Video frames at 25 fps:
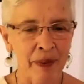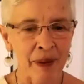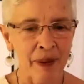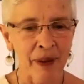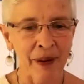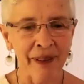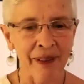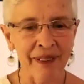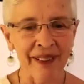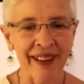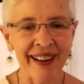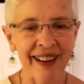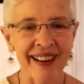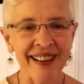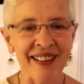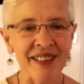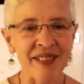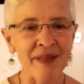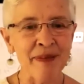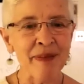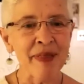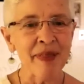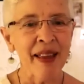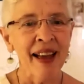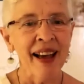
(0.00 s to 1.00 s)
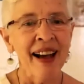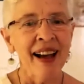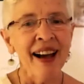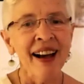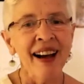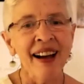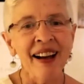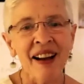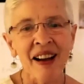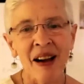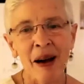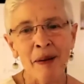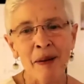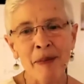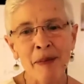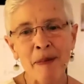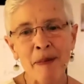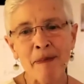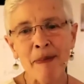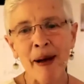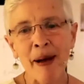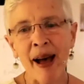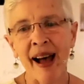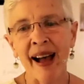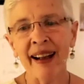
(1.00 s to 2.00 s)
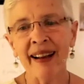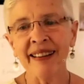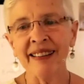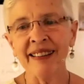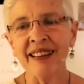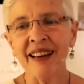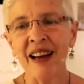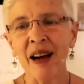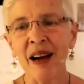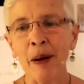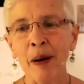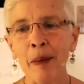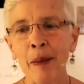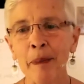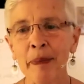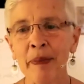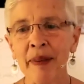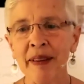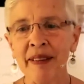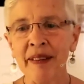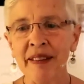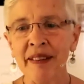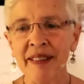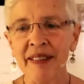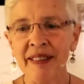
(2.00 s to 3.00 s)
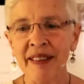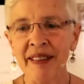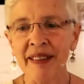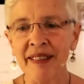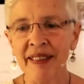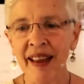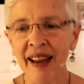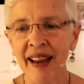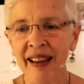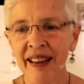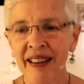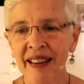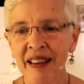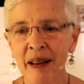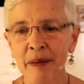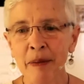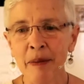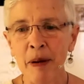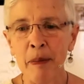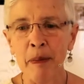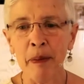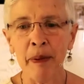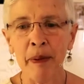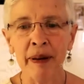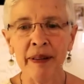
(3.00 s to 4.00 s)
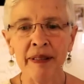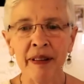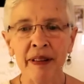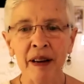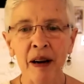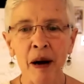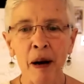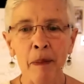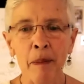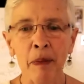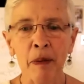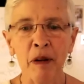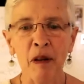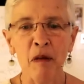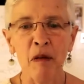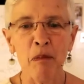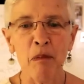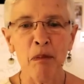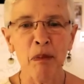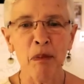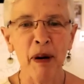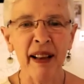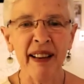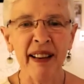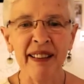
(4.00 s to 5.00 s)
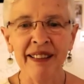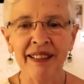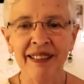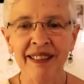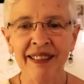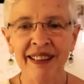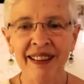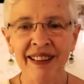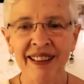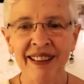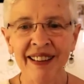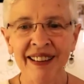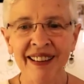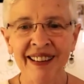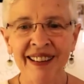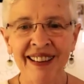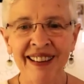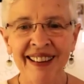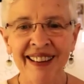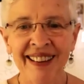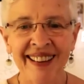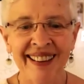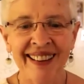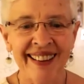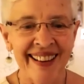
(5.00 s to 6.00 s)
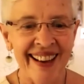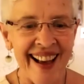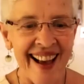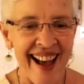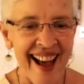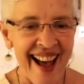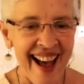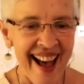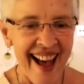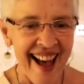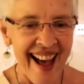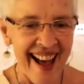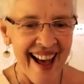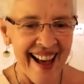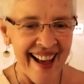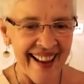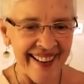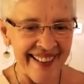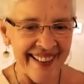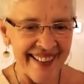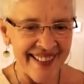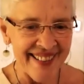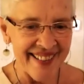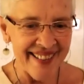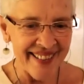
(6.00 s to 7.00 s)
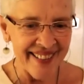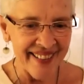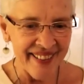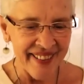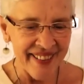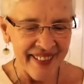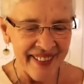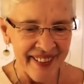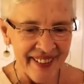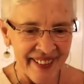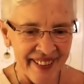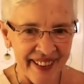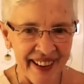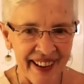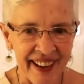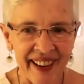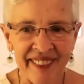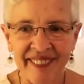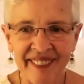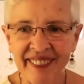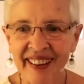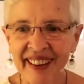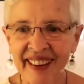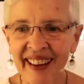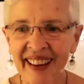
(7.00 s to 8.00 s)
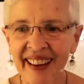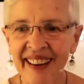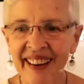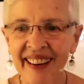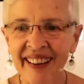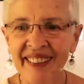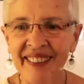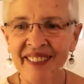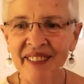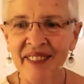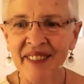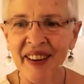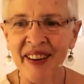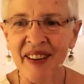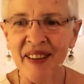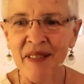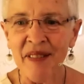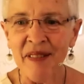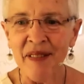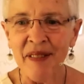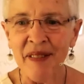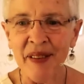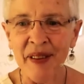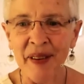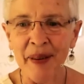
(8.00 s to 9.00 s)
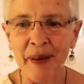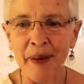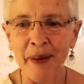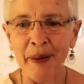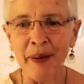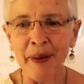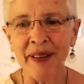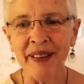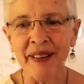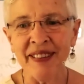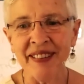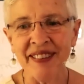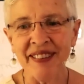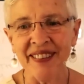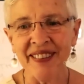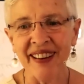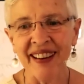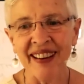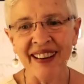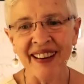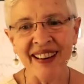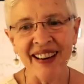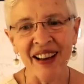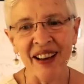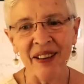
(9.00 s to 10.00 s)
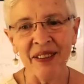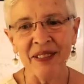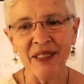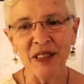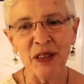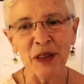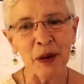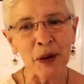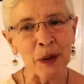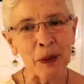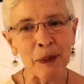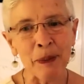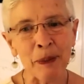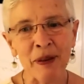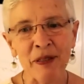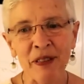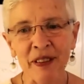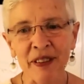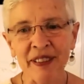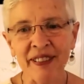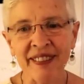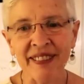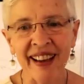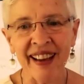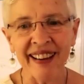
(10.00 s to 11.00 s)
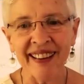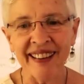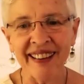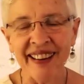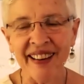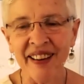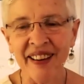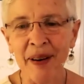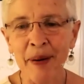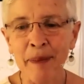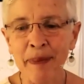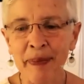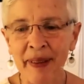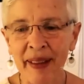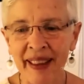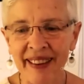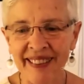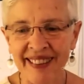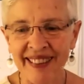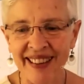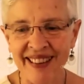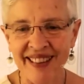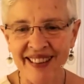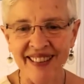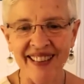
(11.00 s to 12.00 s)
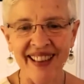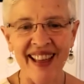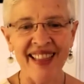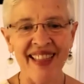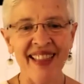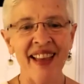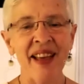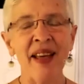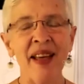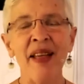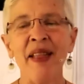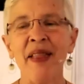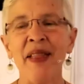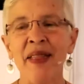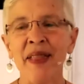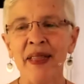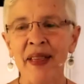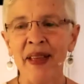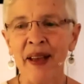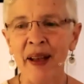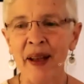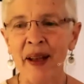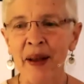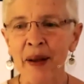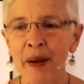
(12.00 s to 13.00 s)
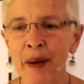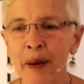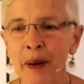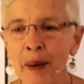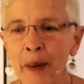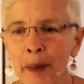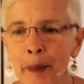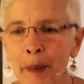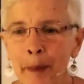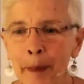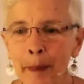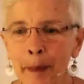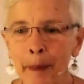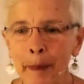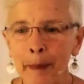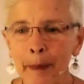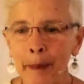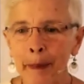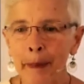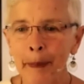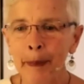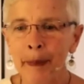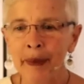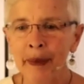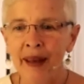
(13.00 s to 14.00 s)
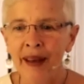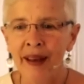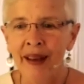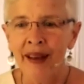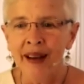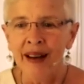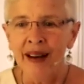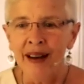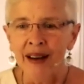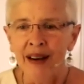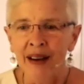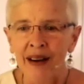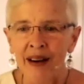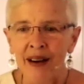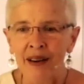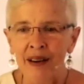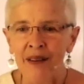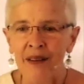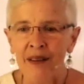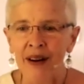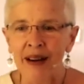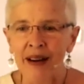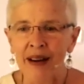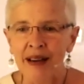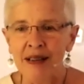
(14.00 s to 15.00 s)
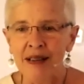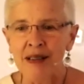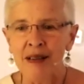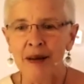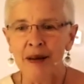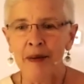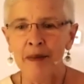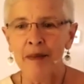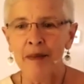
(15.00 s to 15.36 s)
All right, coming back now, just a second, let me press a couple of buttons here, and I have to get my view straightened out. Excuse me for a second here as I do that. Thank you. All right.